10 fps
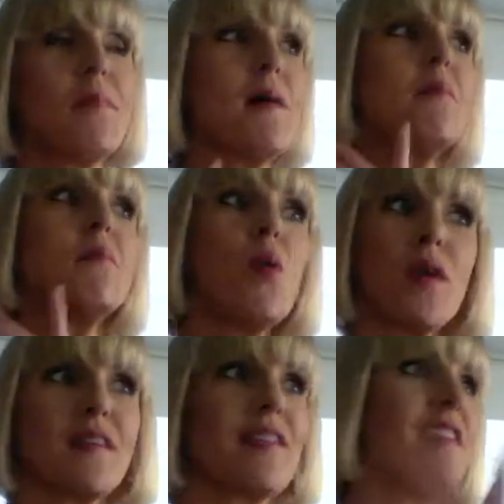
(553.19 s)
But
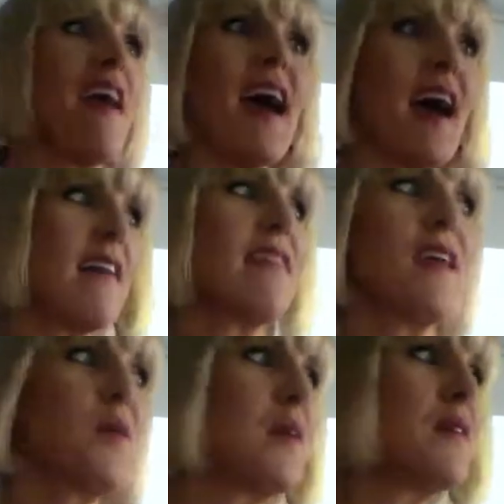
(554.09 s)
more than that, I think
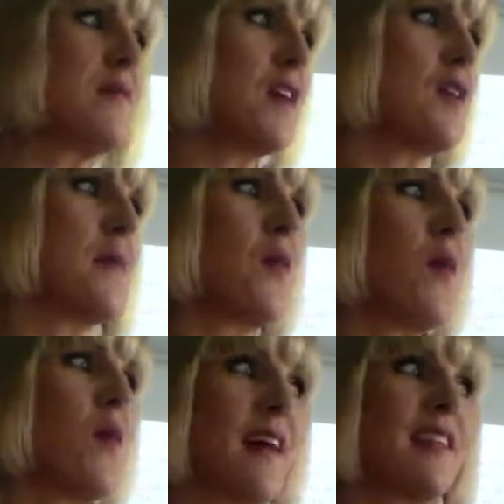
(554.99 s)
we fear being
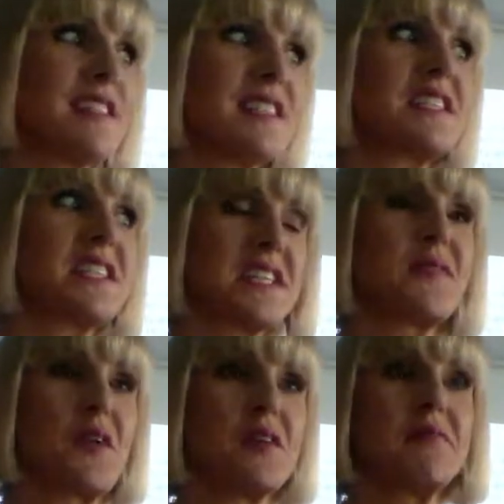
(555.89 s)
wildly
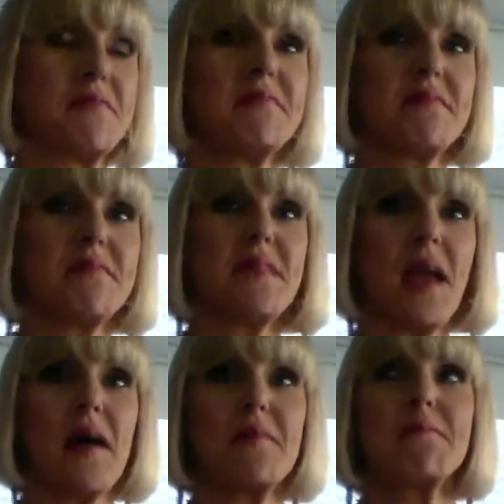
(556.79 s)
successful.
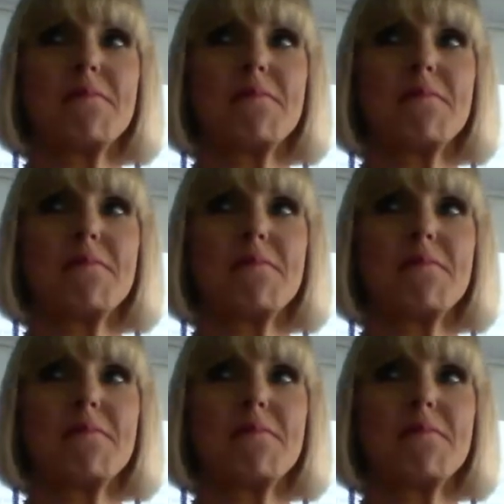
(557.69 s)
Yeah.